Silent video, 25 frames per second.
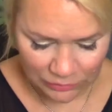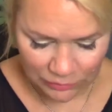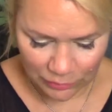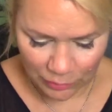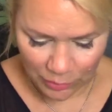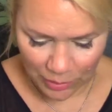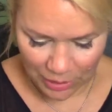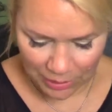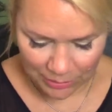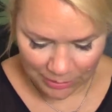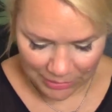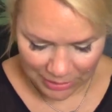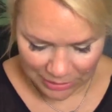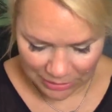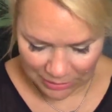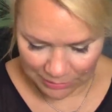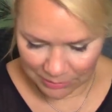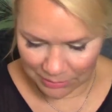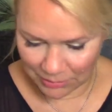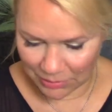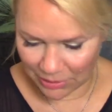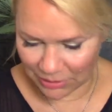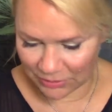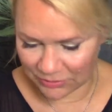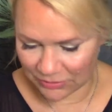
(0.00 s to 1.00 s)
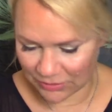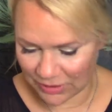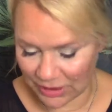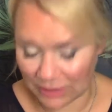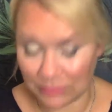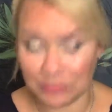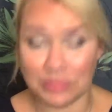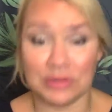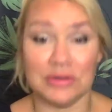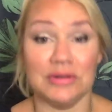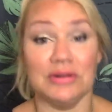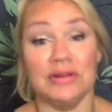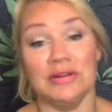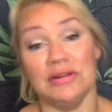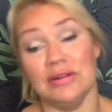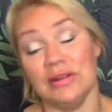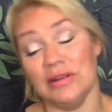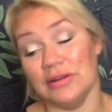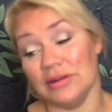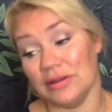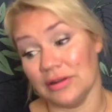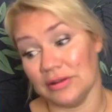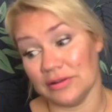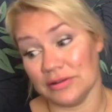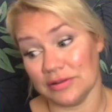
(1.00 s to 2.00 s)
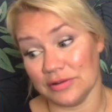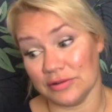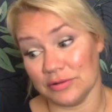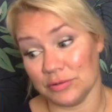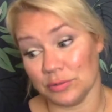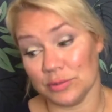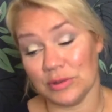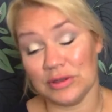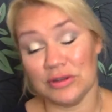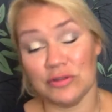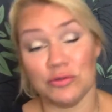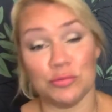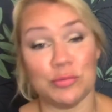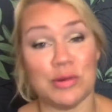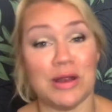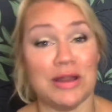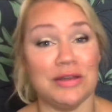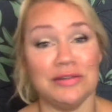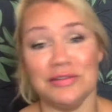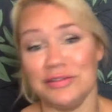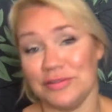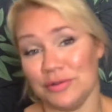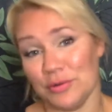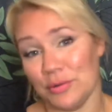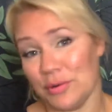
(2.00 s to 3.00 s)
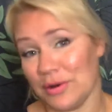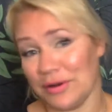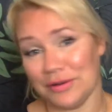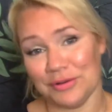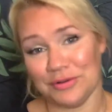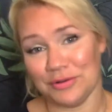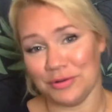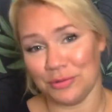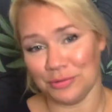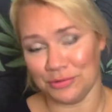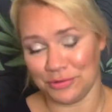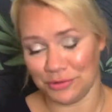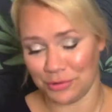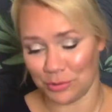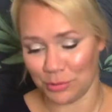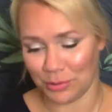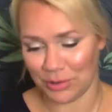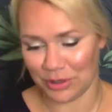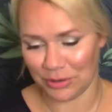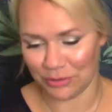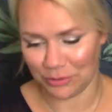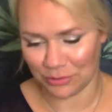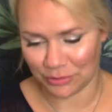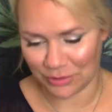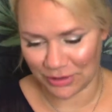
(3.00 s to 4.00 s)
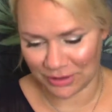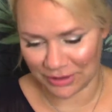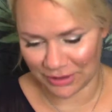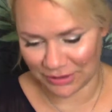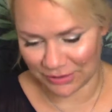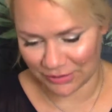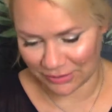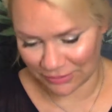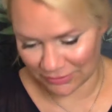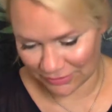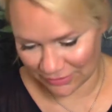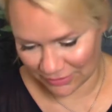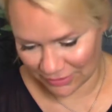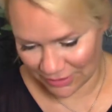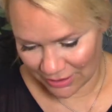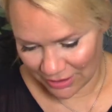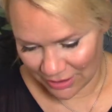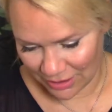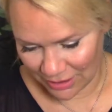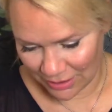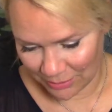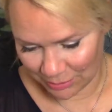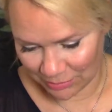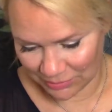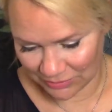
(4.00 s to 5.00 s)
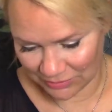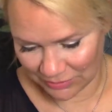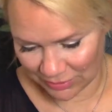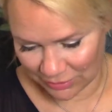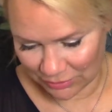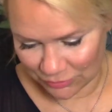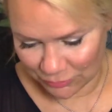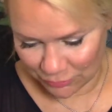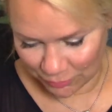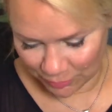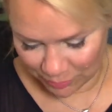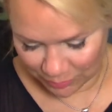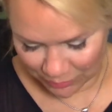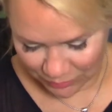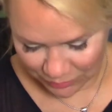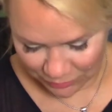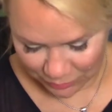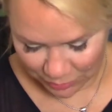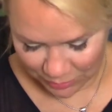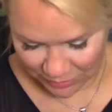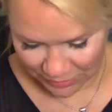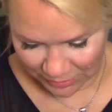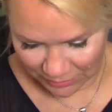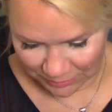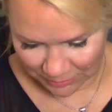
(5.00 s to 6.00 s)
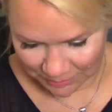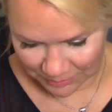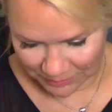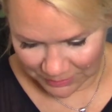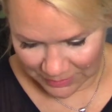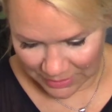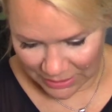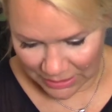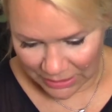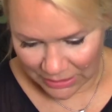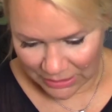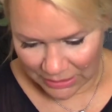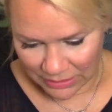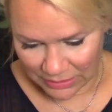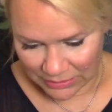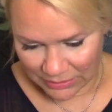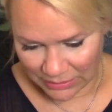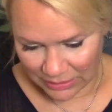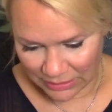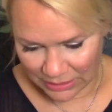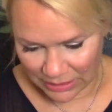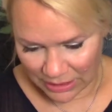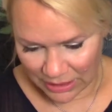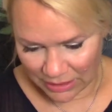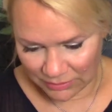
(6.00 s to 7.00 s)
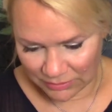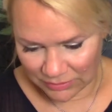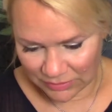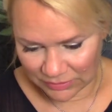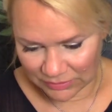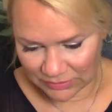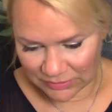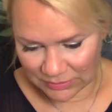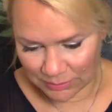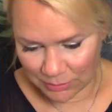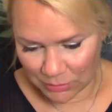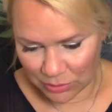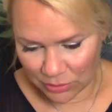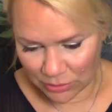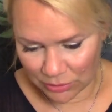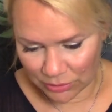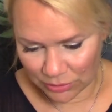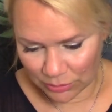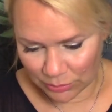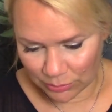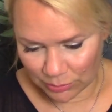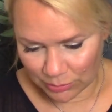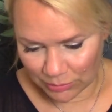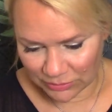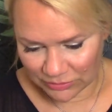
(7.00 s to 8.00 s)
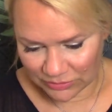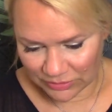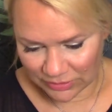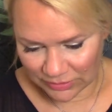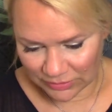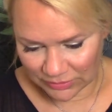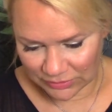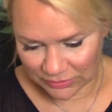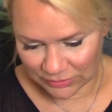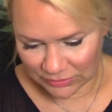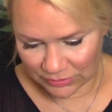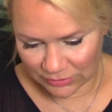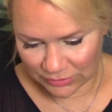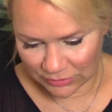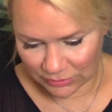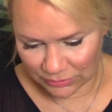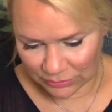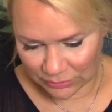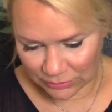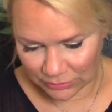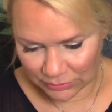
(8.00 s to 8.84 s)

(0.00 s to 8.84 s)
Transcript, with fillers: so I may buy it again, but it, it is a Swedish brand, so I don't know where you can get it besides from Sweden. Then I have this Mario Badescu